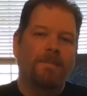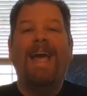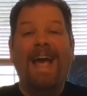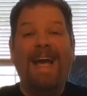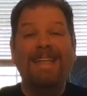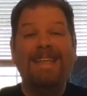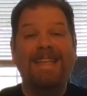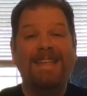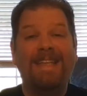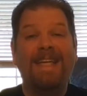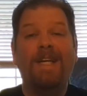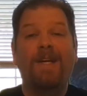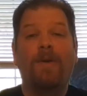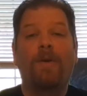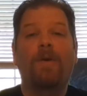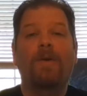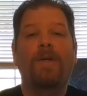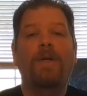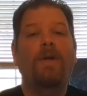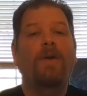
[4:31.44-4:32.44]
As I stated
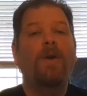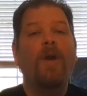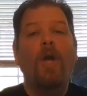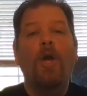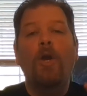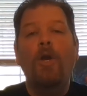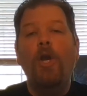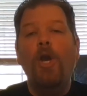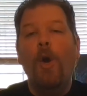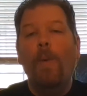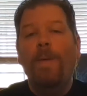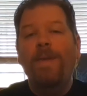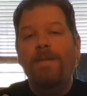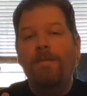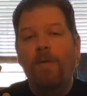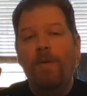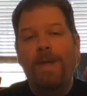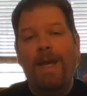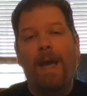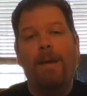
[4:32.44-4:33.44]
earlier, knowing the
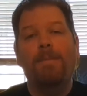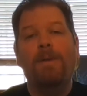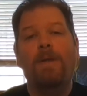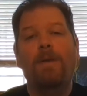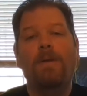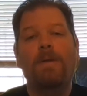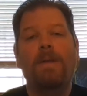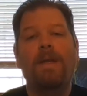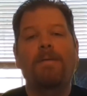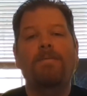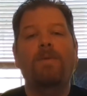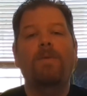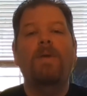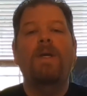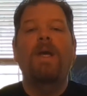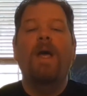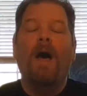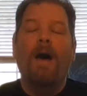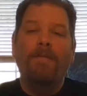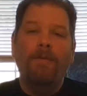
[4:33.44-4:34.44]
vocabulary level
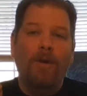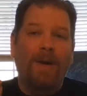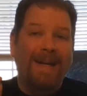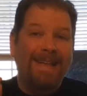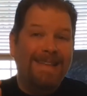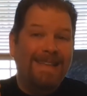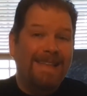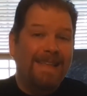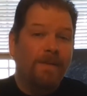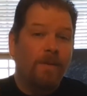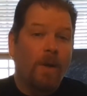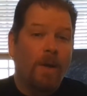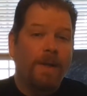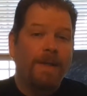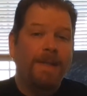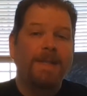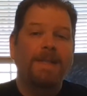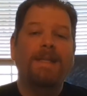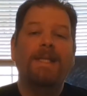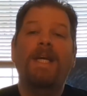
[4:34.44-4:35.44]
of your ideal
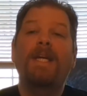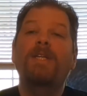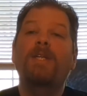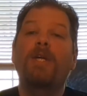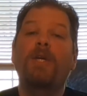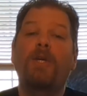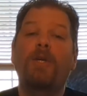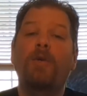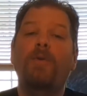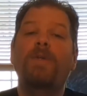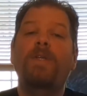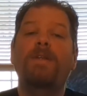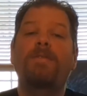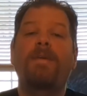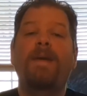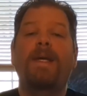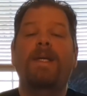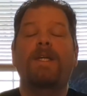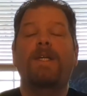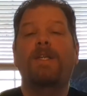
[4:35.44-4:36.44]
audience is a huge
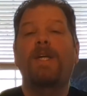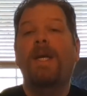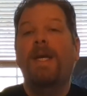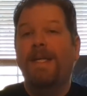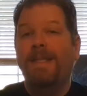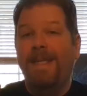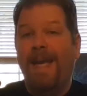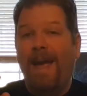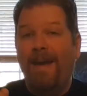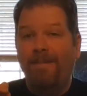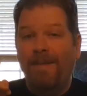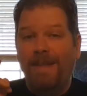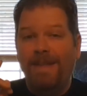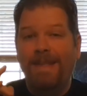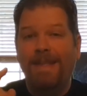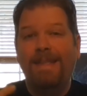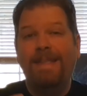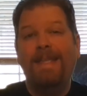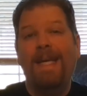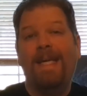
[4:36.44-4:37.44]
advantage to having
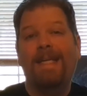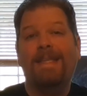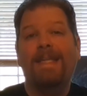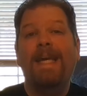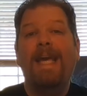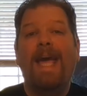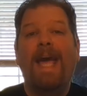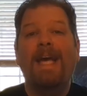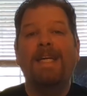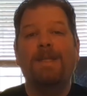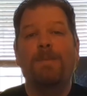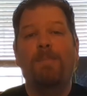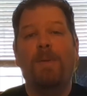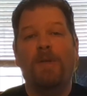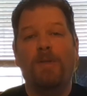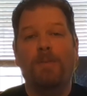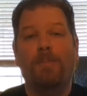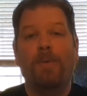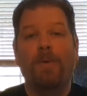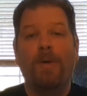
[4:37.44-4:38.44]
success as a
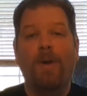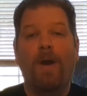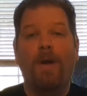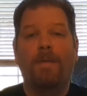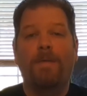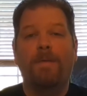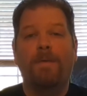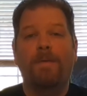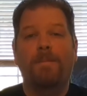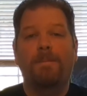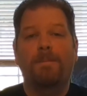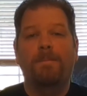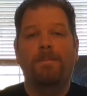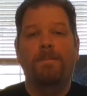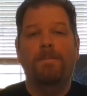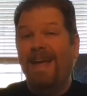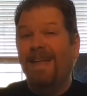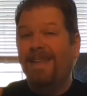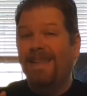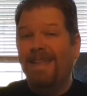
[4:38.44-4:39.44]
picture book author.
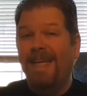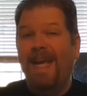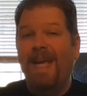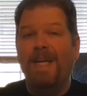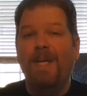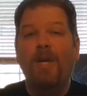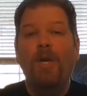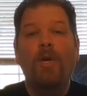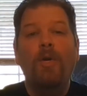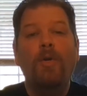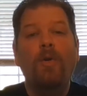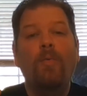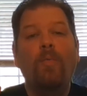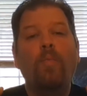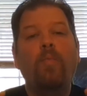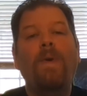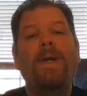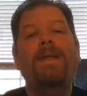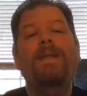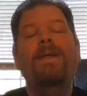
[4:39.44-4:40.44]
That said, you
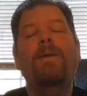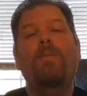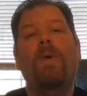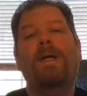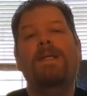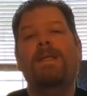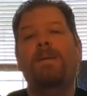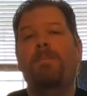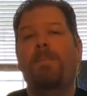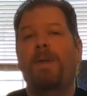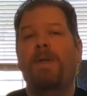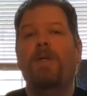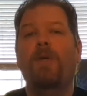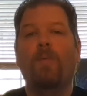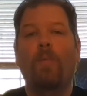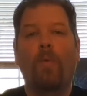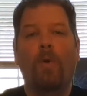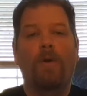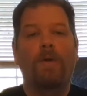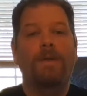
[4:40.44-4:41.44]
really want to pick your
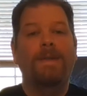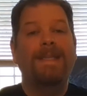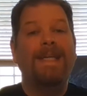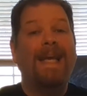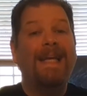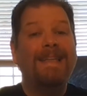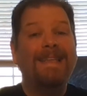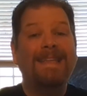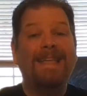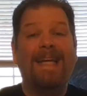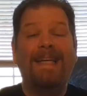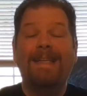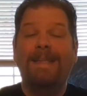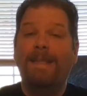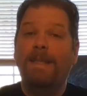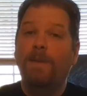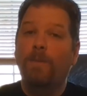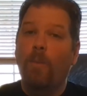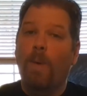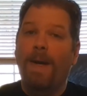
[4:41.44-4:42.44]
words and
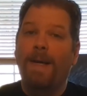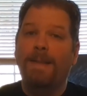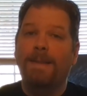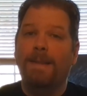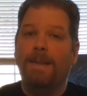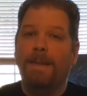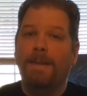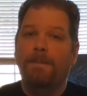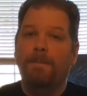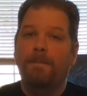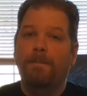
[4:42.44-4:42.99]
sentences wisely.